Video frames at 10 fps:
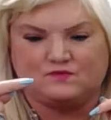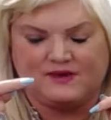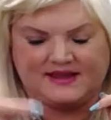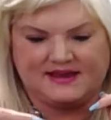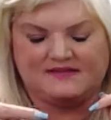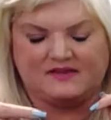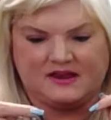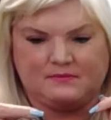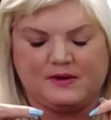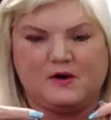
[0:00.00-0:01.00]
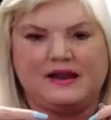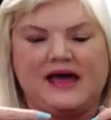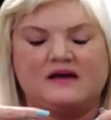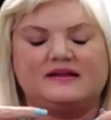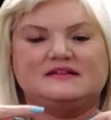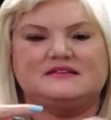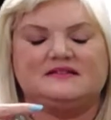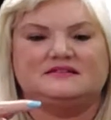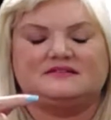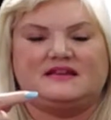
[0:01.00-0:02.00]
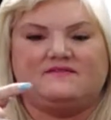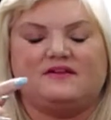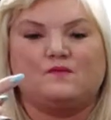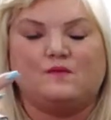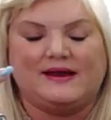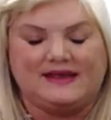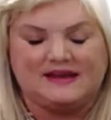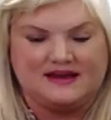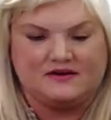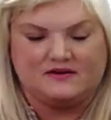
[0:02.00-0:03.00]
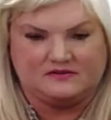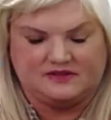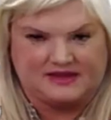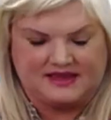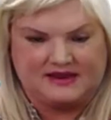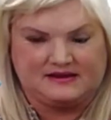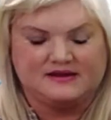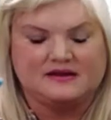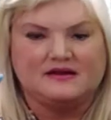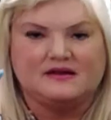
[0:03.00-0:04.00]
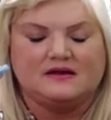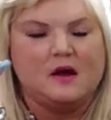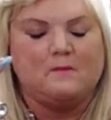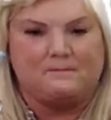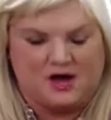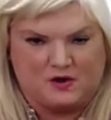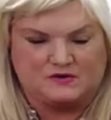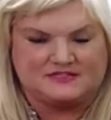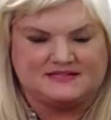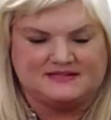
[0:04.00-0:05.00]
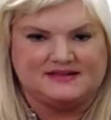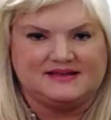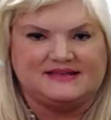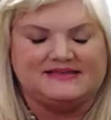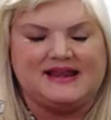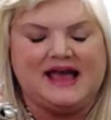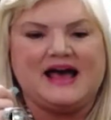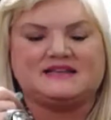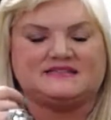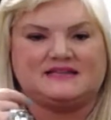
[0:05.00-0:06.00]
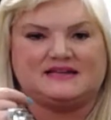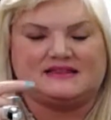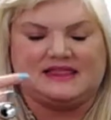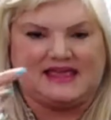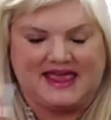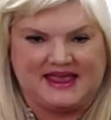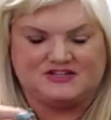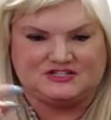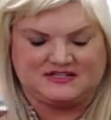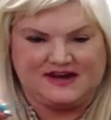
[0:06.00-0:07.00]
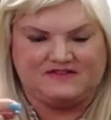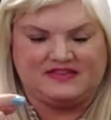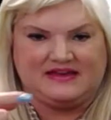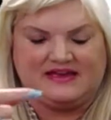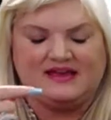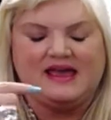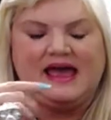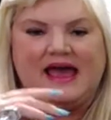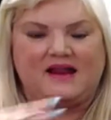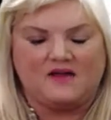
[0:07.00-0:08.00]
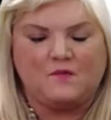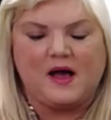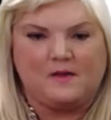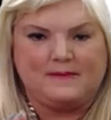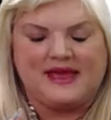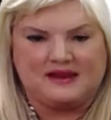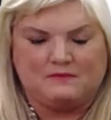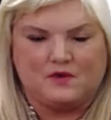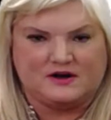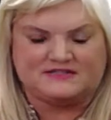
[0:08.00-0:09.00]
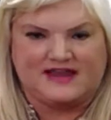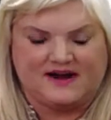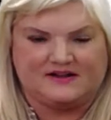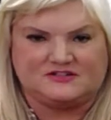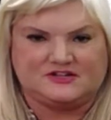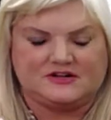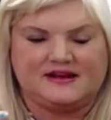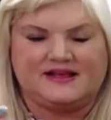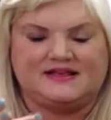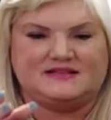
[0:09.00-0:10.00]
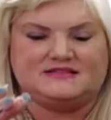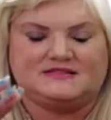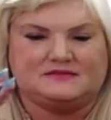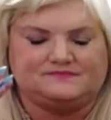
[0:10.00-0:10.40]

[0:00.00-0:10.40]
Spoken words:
rickety-looking boat out into this even ricketier-looking boat that has the cages and everything. And all the while, Mandy Moore's character is,